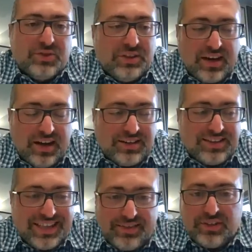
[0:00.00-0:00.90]
So there are
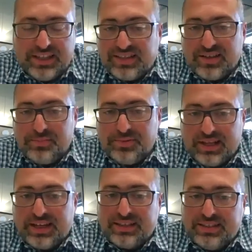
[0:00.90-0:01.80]
several examples
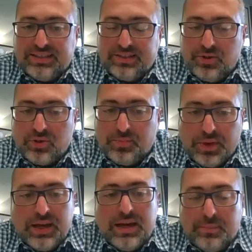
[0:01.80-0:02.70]
like these in Europe,
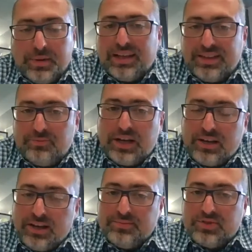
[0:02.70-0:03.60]
but I think when
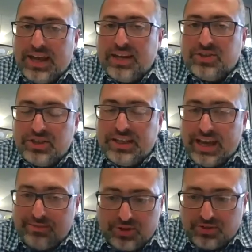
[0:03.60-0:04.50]
it comes to
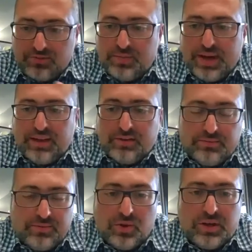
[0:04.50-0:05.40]
HTA, which we may
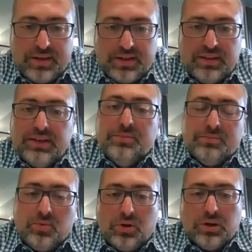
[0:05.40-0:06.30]
talk about a little
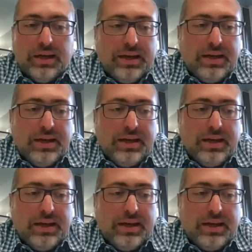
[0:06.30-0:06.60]
bit more,